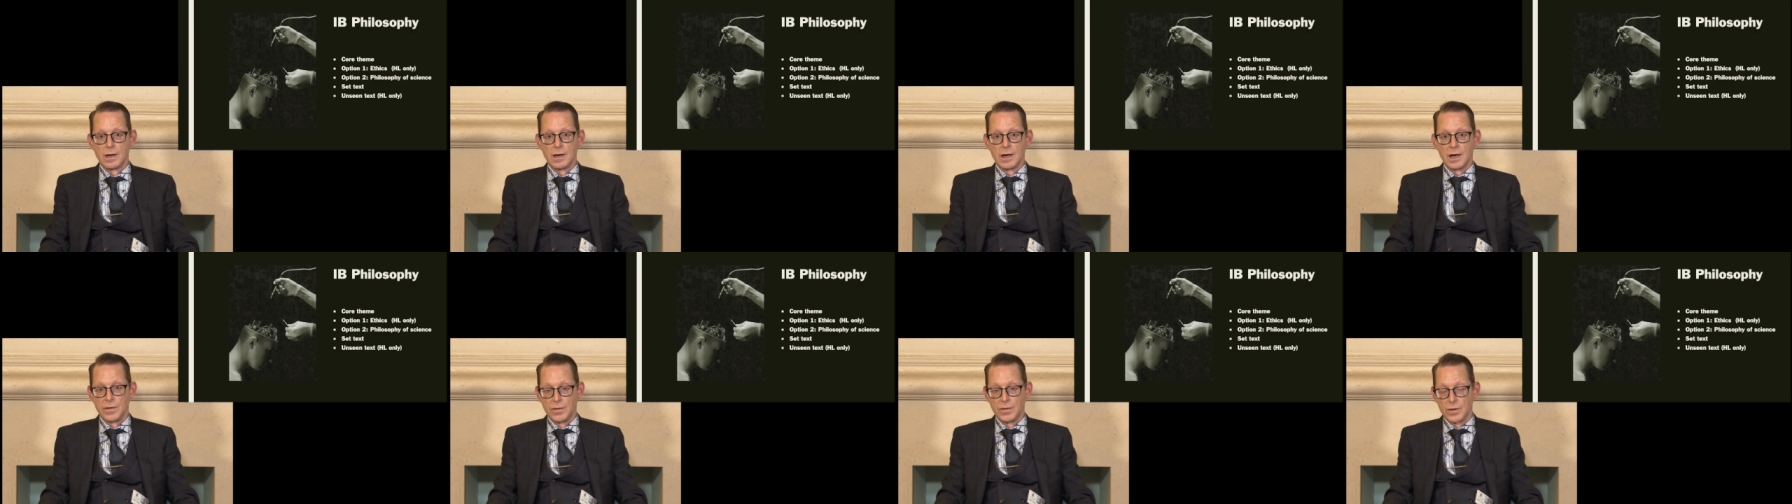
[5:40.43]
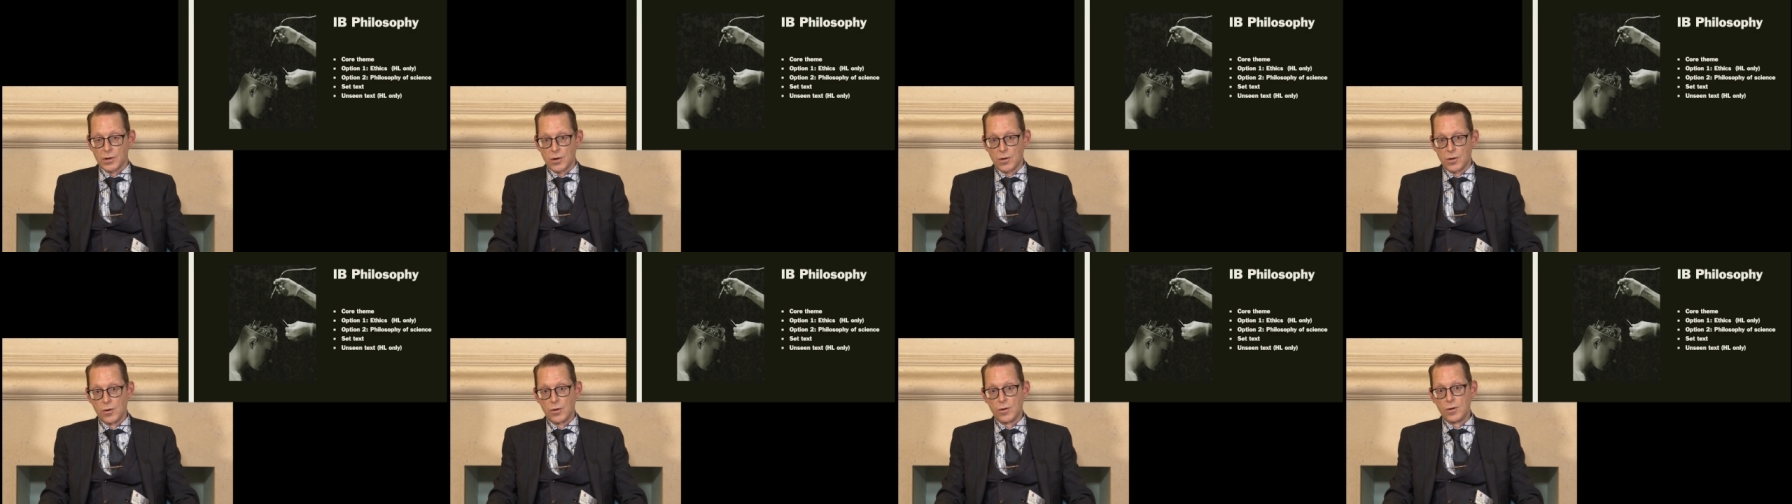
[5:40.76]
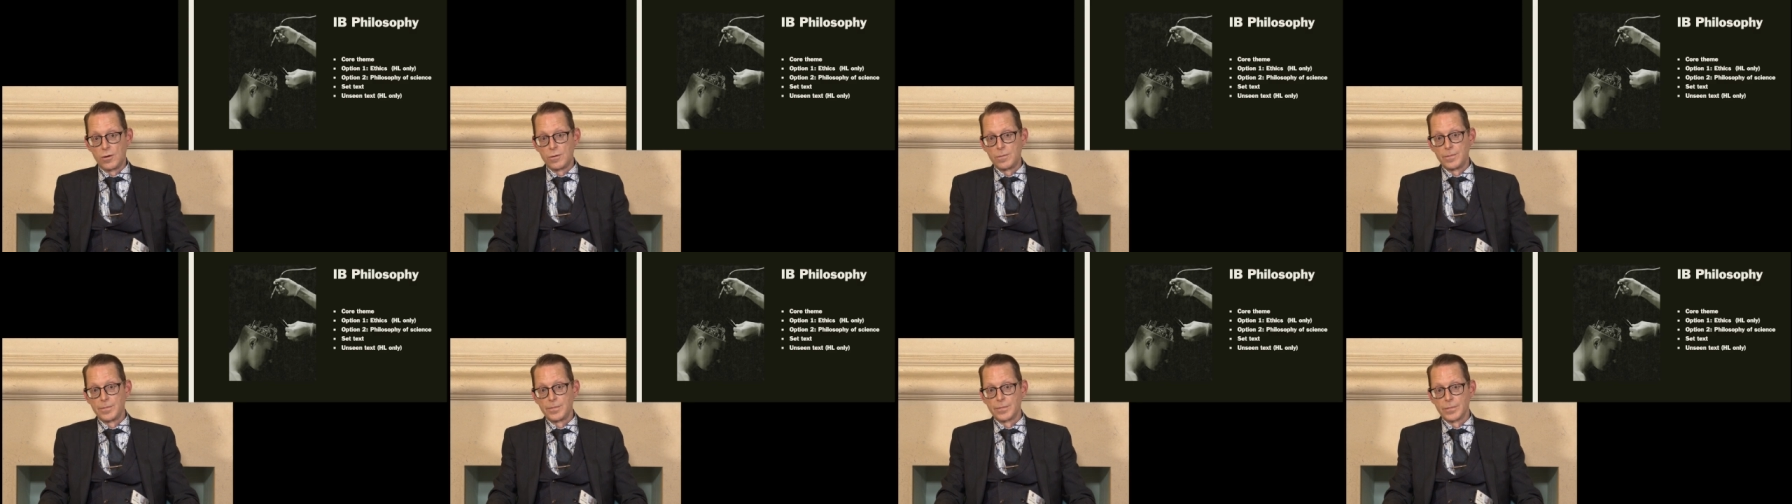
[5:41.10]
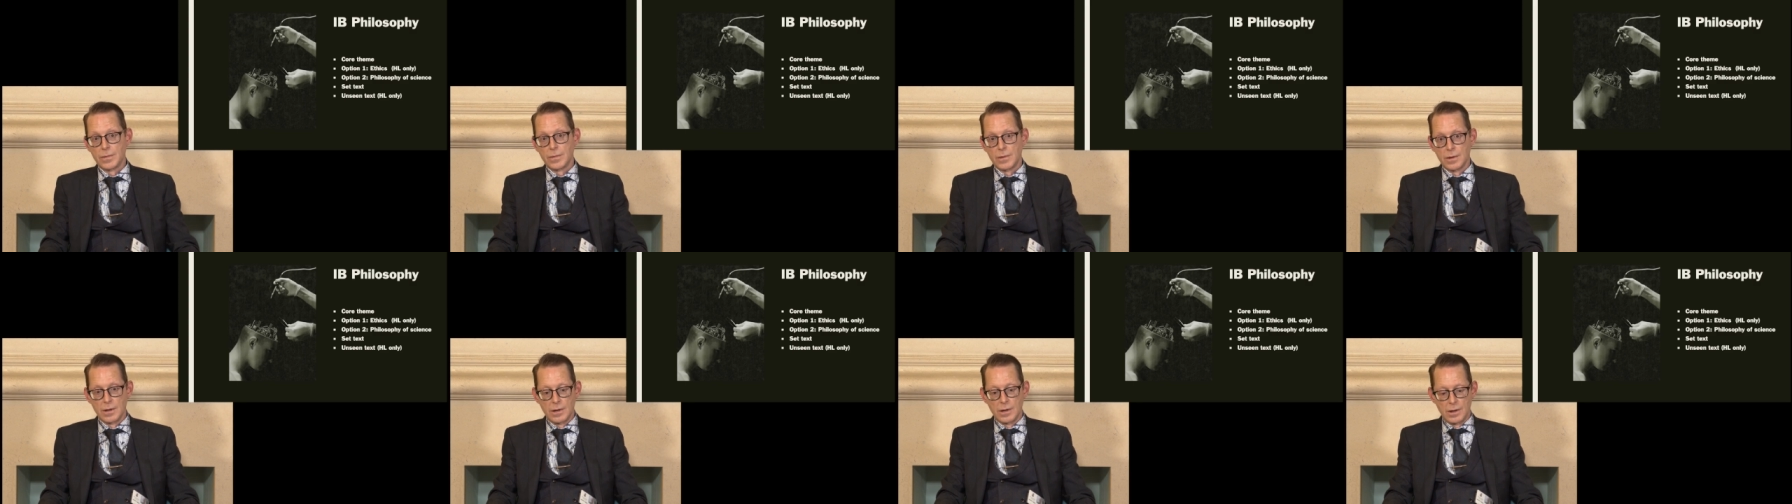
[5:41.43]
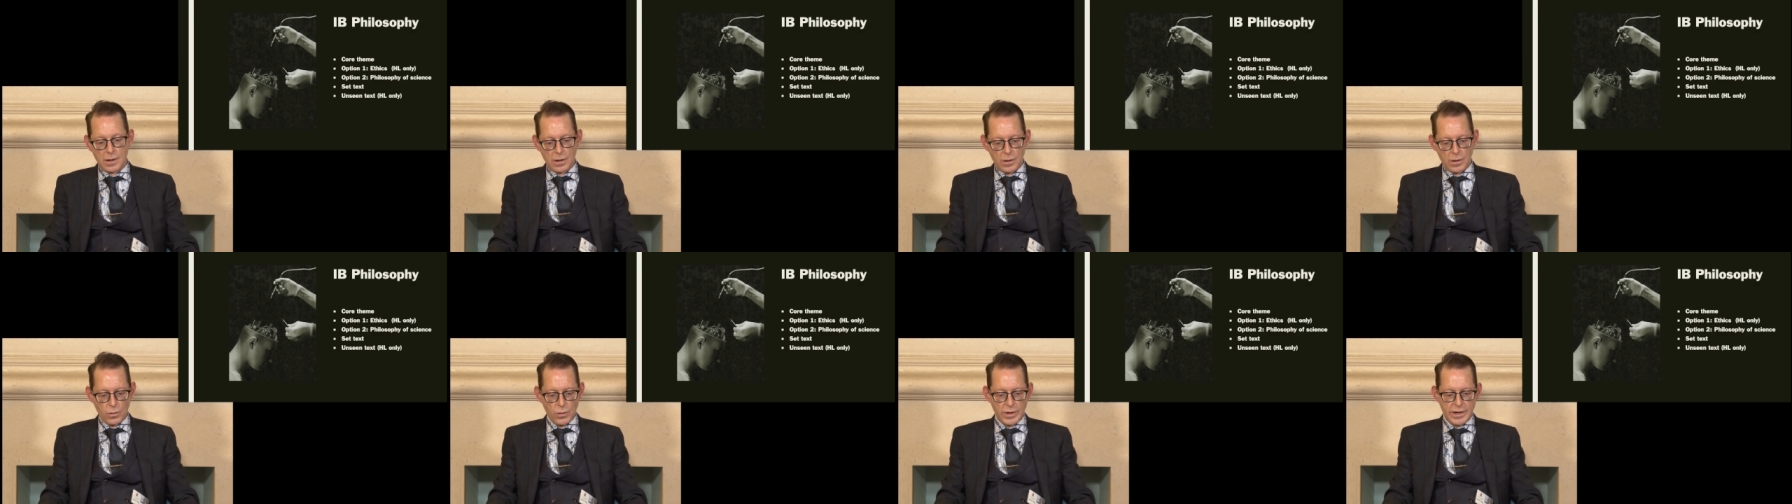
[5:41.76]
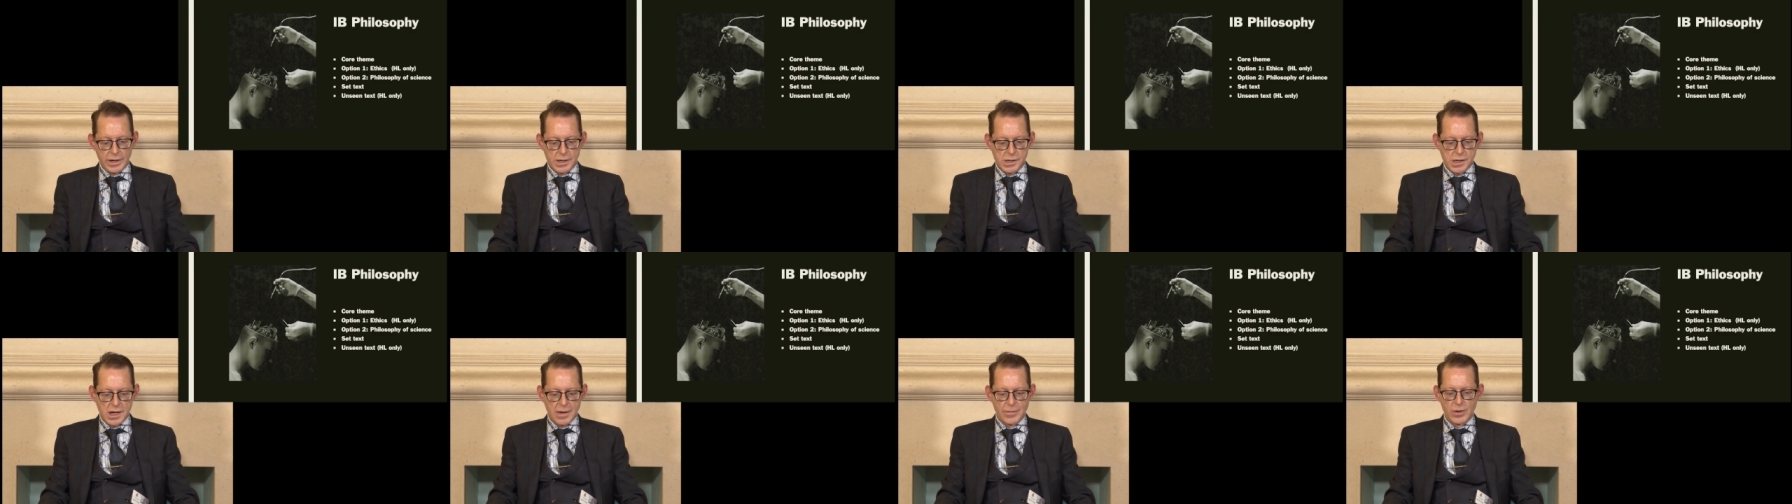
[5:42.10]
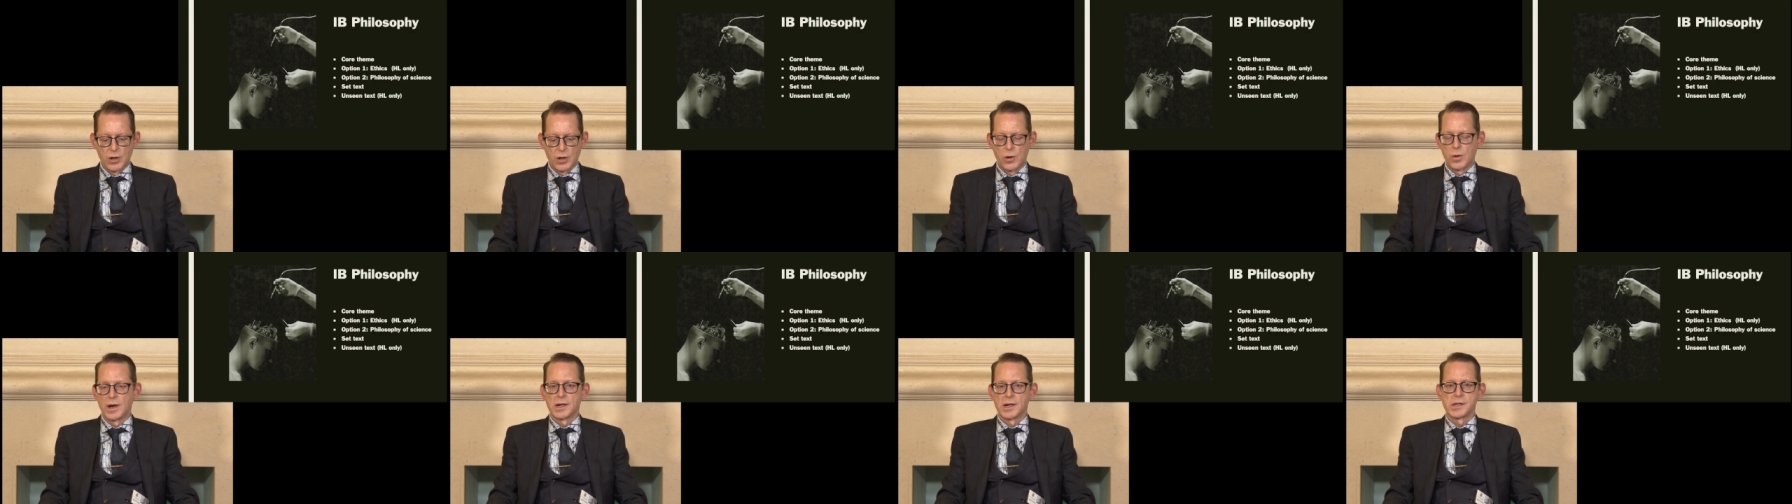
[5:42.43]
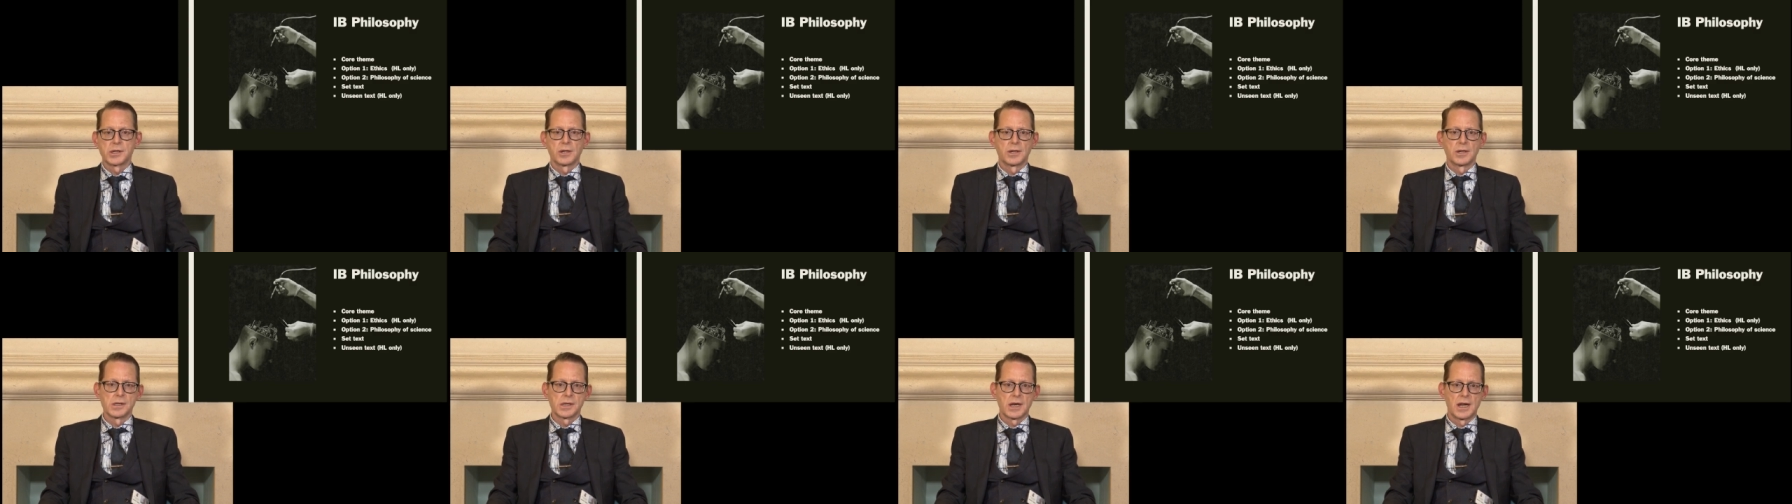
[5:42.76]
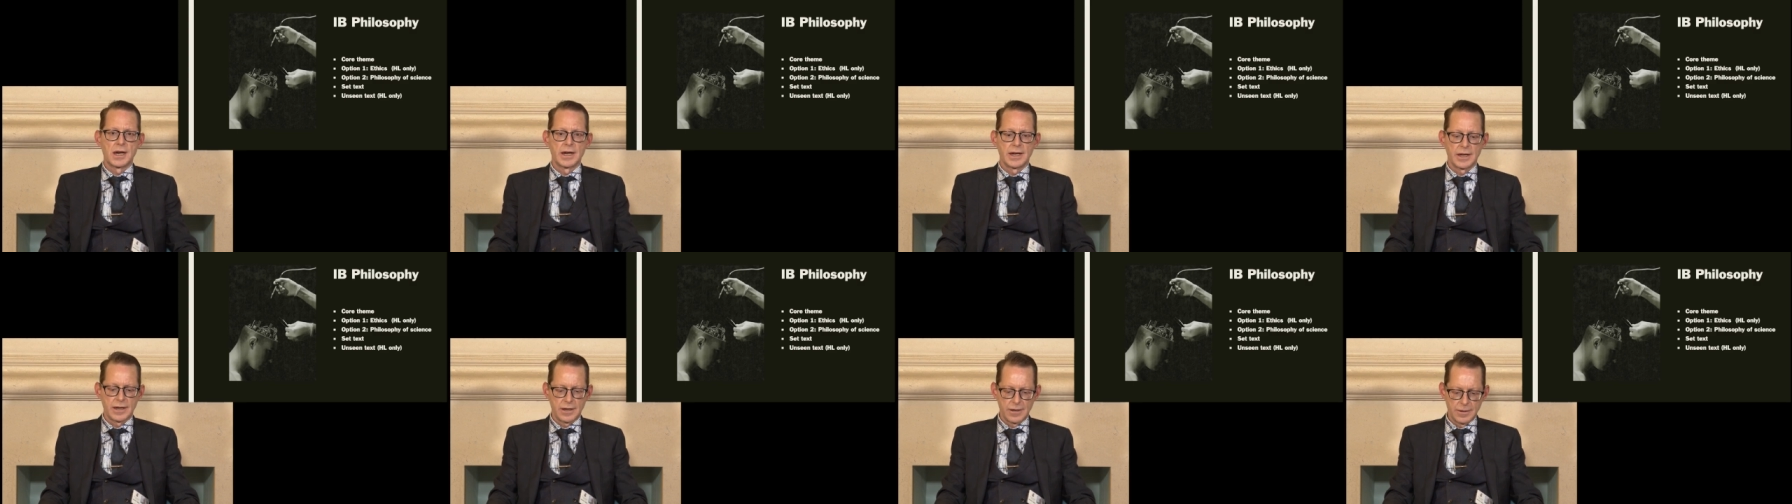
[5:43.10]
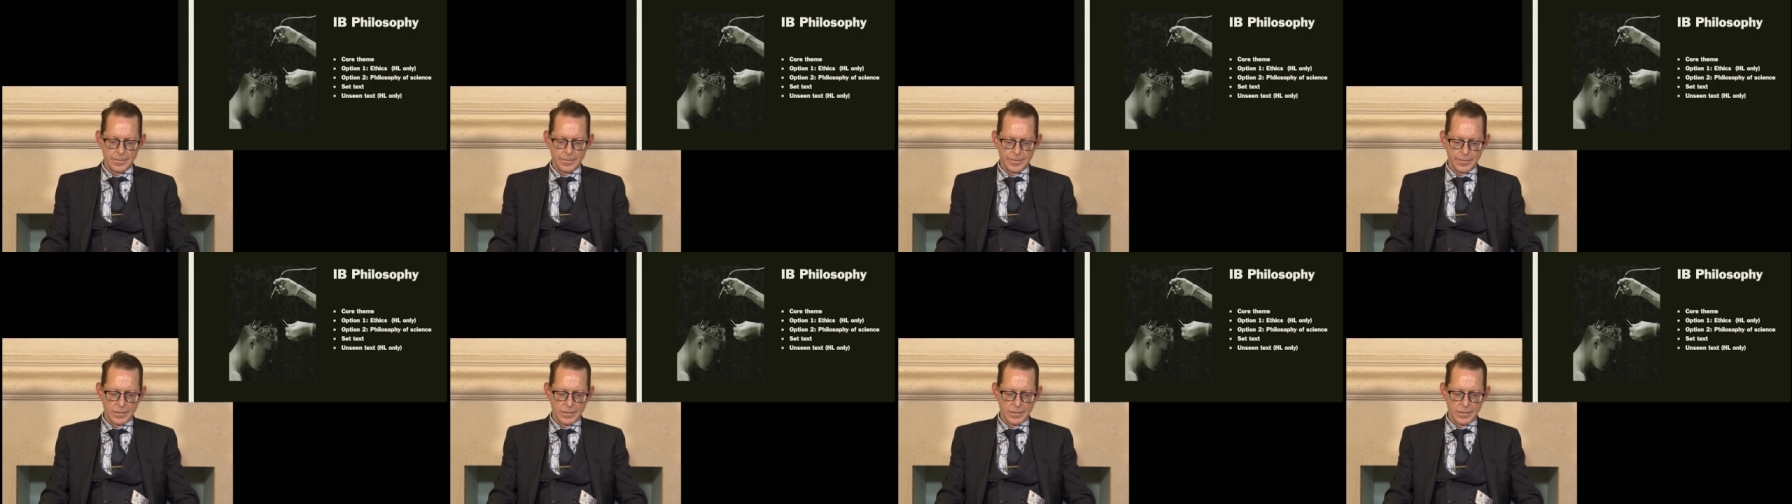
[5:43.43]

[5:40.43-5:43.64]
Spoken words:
In the core, we examine questions like,